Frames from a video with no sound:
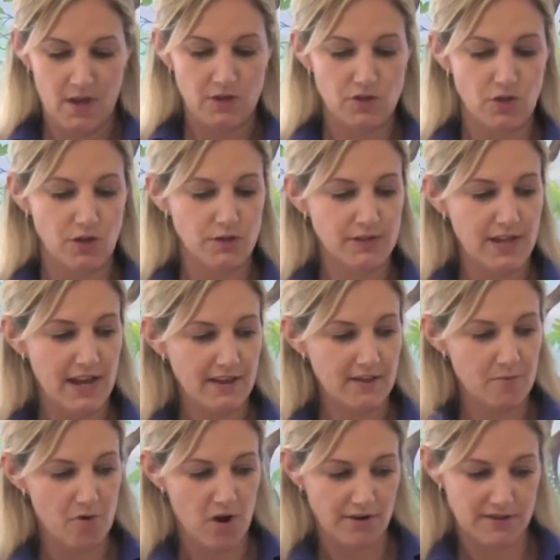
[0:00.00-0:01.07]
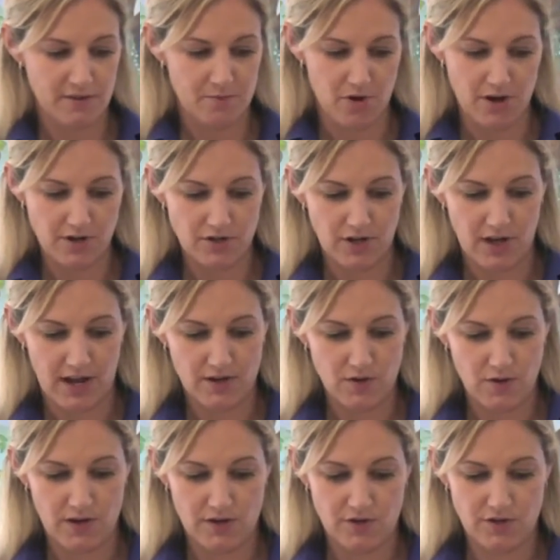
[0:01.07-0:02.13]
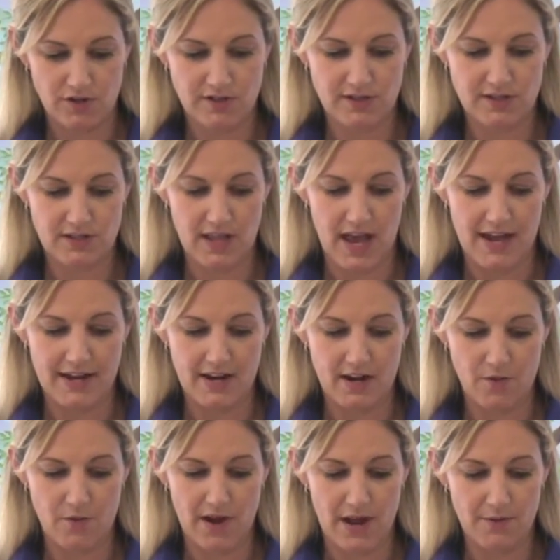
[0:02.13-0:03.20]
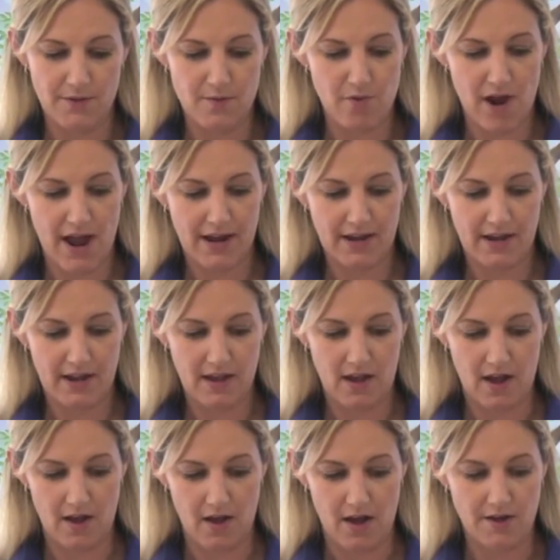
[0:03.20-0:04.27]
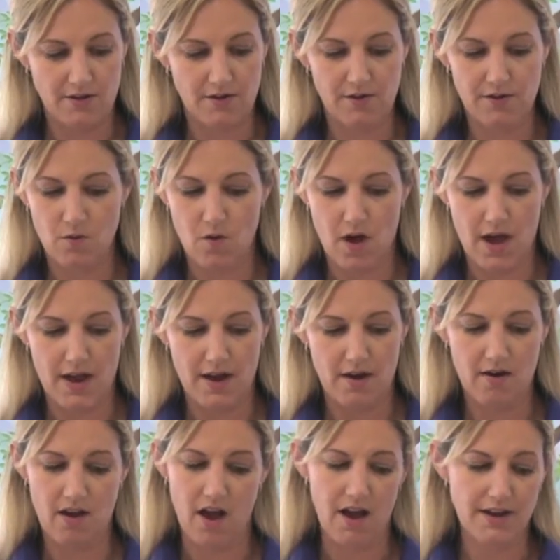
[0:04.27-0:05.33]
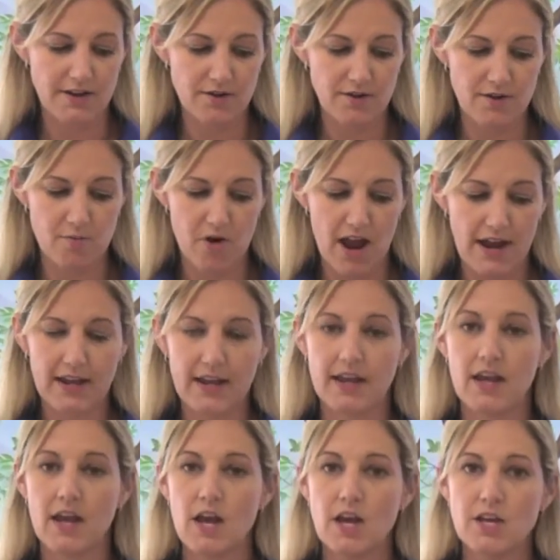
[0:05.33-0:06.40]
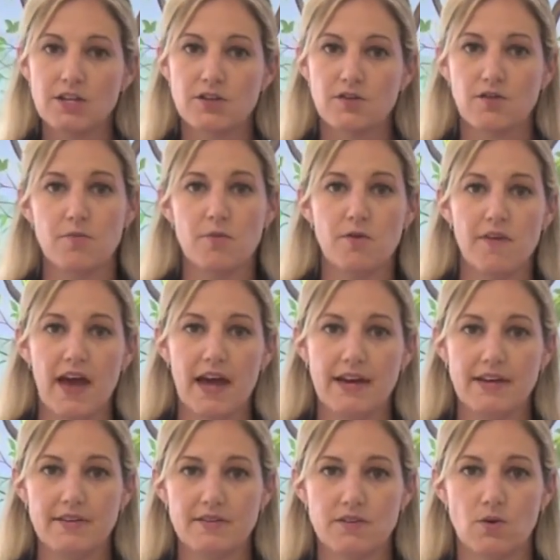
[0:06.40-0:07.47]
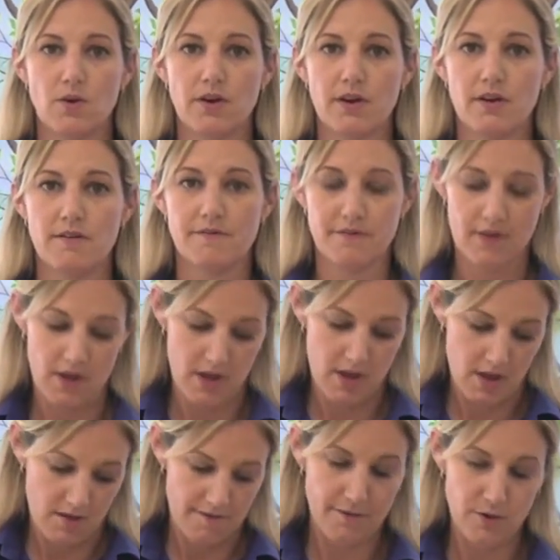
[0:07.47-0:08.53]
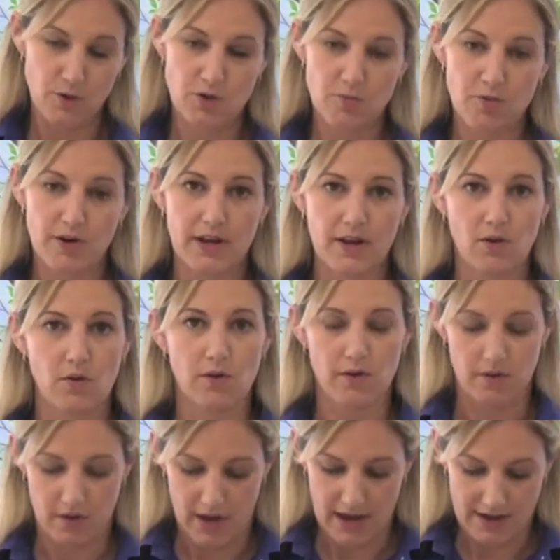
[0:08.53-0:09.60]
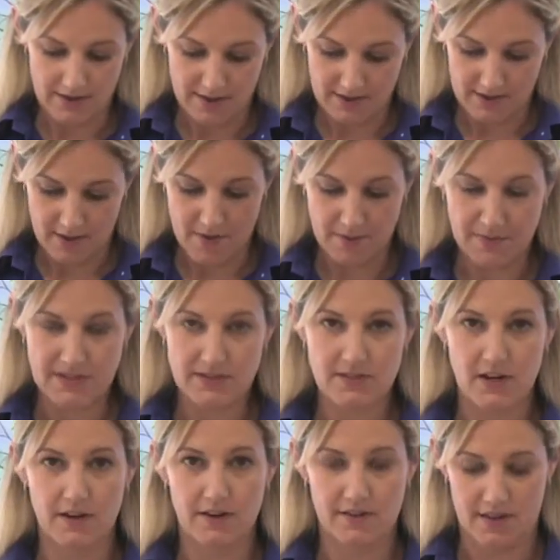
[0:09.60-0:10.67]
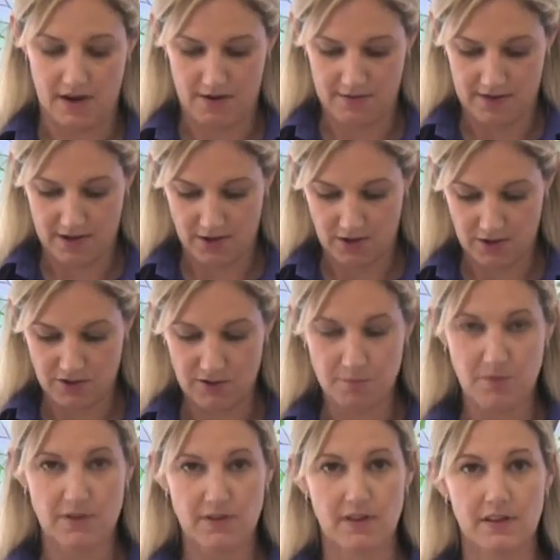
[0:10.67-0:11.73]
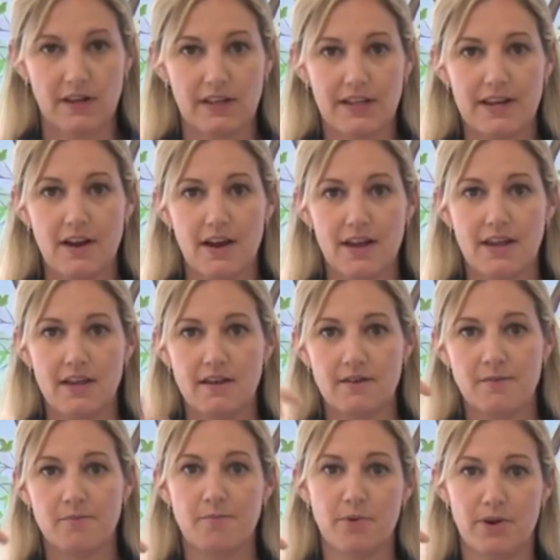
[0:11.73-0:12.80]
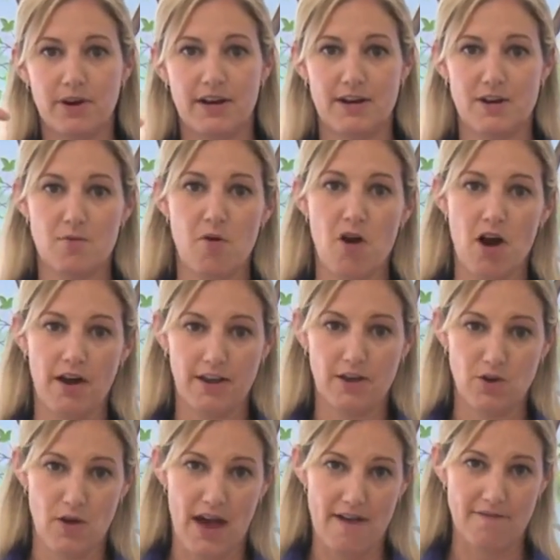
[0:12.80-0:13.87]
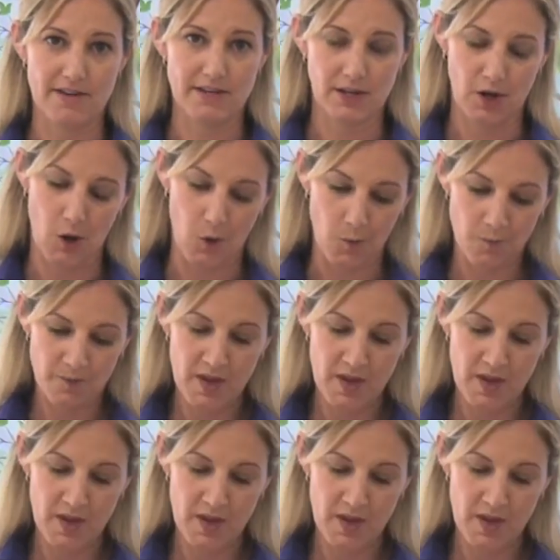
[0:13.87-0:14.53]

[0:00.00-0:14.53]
So you take the proxy brush and you can just slide it around the bracket, under the wire, under the bracket to remove any sort of food debris or anything that might be stuck in there. Then you can just put the little lid on it, put it in your pocket, and you have it to go.